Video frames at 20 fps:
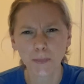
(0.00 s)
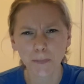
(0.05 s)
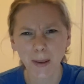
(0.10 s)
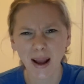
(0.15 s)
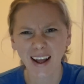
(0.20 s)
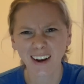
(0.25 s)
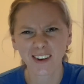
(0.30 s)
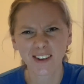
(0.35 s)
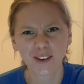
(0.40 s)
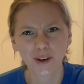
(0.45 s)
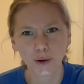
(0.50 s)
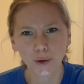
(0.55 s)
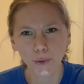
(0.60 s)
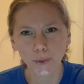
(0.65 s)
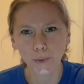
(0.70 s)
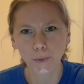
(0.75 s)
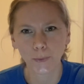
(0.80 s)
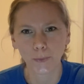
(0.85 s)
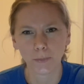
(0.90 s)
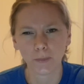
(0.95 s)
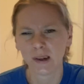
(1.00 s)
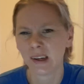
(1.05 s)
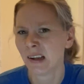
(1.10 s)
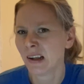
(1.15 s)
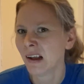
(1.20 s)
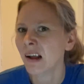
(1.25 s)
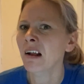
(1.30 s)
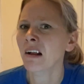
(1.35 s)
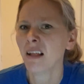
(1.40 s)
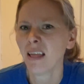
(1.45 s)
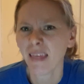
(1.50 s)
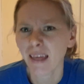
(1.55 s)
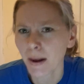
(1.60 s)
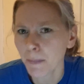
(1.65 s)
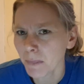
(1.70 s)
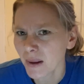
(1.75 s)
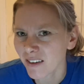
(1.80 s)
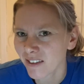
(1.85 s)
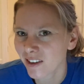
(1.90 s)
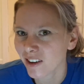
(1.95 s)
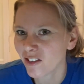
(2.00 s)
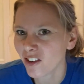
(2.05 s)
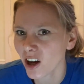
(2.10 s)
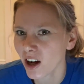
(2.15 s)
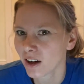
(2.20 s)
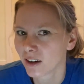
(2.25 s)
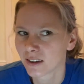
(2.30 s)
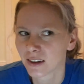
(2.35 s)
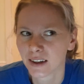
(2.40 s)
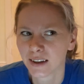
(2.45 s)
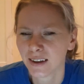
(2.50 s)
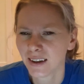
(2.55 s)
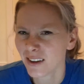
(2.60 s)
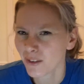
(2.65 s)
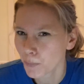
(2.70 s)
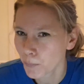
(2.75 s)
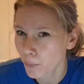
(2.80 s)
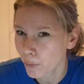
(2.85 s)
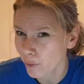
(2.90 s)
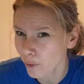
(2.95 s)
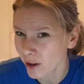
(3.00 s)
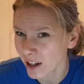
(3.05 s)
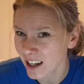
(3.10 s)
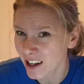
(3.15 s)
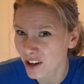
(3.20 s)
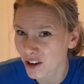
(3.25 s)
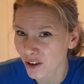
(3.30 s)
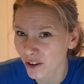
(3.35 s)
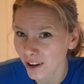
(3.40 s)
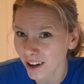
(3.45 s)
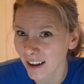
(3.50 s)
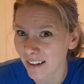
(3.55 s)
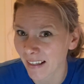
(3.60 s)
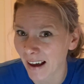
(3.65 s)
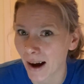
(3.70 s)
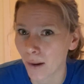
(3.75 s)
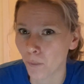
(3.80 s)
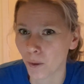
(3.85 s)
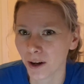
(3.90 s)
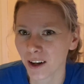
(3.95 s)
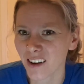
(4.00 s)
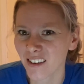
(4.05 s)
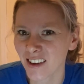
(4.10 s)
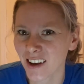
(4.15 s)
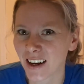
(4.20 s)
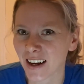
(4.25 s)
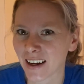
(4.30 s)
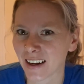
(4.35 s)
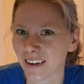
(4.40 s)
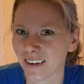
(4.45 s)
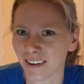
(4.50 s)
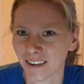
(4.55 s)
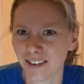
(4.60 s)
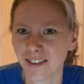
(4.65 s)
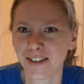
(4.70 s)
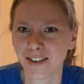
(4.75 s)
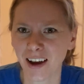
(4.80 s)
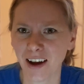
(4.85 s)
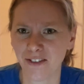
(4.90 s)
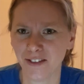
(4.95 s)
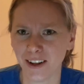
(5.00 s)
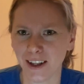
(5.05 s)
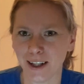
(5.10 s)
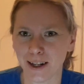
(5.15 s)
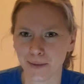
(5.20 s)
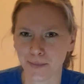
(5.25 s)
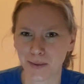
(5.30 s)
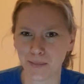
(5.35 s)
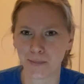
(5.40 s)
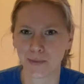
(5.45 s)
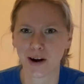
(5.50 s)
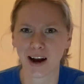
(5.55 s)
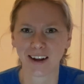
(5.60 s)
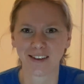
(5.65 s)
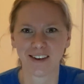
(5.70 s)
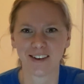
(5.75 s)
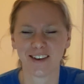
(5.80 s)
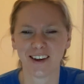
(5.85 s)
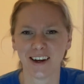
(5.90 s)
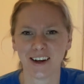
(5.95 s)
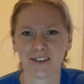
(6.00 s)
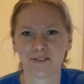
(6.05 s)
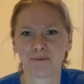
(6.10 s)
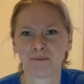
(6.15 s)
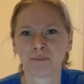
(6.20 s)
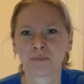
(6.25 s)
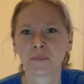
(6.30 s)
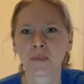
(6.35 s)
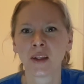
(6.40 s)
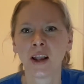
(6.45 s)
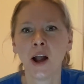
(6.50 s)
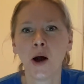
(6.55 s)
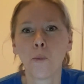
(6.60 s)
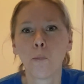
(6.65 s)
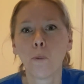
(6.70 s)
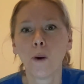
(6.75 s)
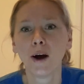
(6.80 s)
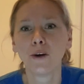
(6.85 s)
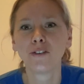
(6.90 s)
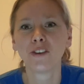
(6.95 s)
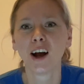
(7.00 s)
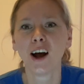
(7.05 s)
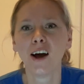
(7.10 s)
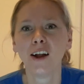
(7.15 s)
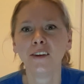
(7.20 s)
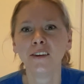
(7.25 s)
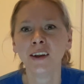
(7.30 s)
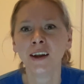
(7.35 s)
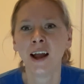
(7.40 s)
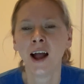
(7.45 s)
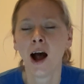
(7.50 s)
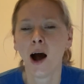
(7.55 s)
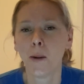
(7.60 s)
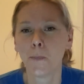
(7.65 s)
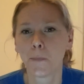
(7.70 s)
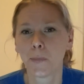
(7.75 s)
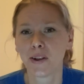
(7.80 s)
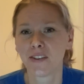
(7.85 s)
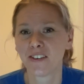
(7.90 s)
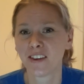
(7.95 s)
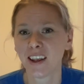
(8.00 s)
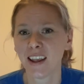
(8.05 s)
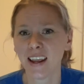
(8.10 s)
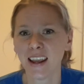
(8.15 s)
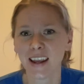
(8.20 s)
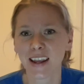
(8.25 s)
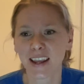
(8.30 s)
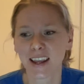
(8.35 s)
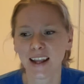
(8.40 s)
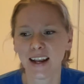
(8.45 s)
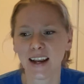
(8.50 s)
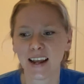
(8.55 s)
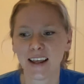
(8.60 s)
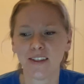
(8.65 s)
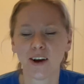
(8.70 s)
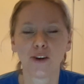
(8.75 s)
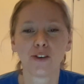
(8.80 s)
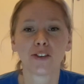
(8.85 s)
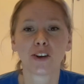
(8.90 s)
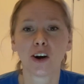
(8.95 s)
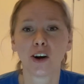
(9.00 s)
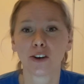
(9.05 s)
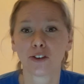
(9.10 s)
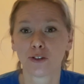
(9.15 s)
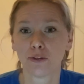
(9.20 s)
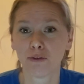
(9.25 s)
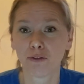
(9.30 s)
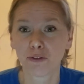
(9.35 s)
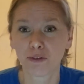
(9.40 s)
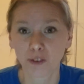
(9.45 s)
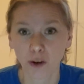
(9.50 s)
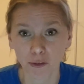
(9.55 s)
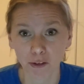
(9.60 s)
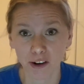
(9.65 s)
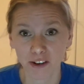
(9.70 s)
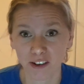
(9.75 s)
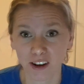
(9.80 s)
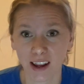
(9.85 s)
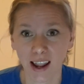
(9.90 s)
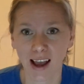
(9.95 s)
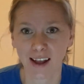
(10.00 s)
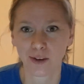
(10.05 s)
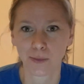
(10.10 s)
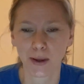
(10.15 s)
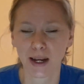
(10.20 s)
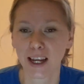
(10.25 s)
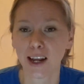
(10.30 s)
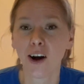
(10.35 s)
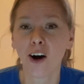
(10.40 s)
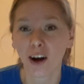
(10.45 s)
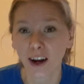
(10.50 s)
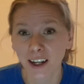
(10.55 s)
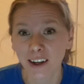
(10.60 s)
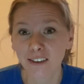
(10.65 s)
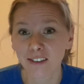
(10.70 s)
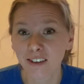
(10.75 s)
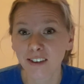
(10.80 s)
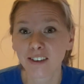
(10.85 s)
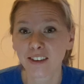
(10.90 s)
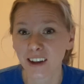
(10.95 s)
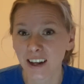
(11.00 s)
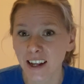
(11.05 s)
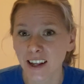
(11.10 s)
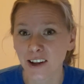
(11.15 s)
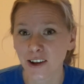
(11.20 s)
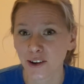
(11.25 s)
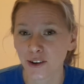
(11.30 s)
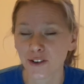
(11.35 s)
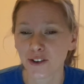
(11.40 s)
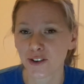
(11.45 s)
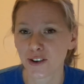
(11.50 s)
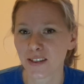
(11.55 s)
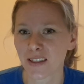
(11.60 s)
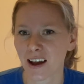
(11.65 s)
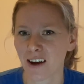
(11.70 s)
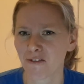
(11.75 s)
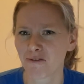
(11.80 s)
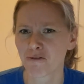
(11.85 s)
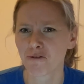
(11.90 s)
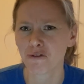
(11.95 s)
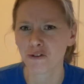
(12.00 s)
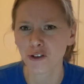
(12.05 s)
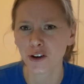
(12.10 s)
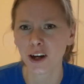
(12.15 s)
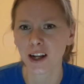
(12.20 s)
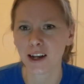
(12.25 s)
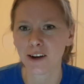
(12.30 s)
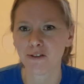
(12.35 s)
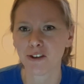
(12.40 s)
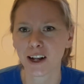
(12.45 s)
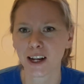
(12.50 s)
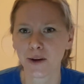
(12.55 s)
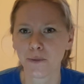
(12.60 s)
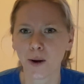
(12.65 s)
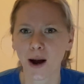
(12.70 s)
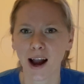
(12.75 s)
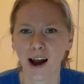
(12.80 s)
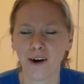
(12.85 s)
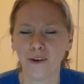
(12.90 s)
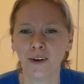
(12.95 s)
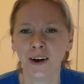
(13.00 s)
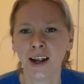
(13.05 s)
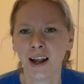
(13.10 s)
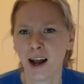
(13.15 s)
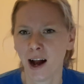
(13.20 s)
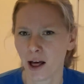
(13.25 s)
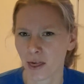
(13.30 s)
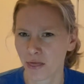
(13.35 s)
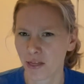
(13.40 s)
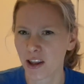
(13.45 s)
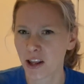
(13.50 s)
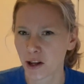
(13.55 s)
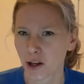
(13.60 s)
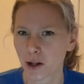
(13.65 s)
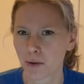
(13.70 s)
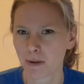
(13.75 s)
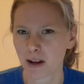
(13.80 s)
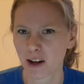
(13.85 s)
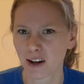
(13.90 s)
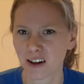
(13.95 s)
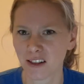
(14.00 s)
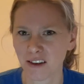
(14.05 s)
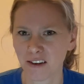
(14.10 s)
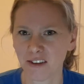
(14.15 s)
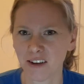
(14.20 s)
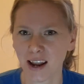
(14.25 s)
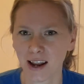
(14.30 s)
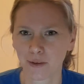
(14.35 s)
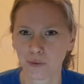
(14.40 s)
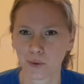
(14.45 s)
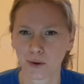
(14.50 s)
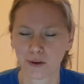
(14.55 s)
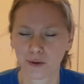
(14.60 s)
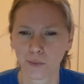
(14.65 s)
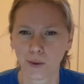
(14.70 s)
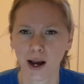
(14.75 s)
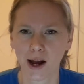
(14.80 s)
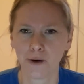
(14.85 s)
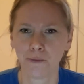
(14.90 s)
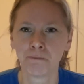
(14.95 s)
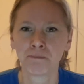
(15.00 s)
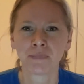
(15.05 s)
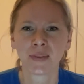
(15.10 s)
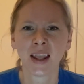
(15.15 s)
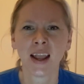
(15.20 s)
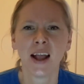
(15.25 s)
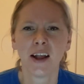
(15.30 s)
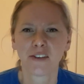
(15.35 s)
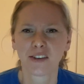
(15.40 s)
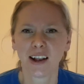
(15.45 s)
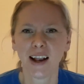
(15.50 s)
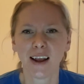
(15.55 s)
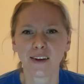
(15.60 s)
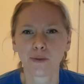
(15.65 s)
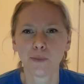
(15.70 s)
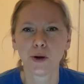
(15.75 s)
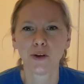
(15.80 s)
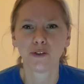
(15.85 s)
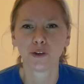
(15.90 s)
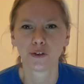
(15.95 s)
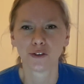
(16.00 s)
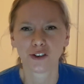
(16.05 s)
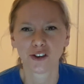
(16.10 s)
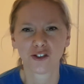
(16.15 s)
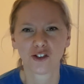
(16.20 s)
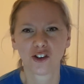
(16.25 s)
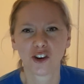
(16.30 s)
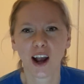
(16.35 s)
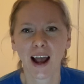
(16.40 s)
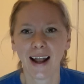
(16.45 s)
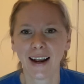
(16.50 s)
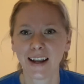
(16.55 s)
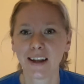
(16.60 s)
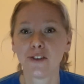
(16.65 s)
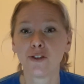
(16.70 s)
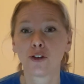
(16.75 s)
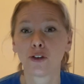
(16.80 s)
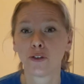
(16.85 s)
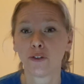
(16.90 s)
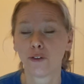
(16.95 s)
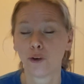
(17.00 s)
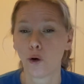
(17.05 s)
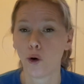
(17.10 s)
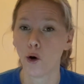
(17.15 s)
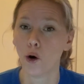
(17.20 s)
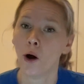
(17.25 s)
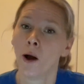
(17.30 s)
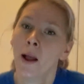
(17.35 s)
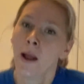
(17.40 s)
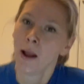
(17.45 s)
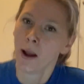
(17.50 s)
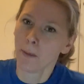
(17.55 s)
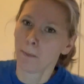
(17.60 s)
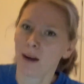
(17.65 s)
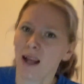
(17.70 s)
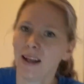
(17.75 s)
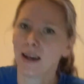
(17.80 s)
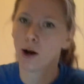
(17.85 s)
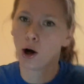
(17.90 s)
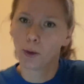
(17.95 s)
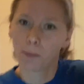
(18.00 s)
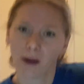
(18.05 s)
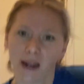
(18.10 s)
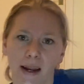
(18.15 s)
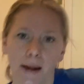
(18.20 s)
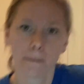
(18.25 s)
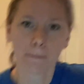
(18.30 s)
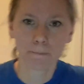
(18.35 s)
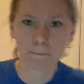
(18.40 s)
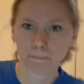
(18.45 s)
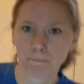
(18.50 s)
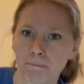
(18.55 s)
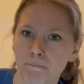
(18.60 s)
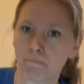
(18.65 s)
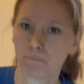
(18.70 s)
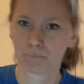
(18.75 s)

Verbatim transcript: bad at all. And Mister Doug is pretty good at that one, isn't he? Definitely been practicing. Well done, particularly those guys from Forest Academy. I could see you doing that really, really well. I think you're going to be good at this next one as well. So let's move on to challenge four, planet hopping.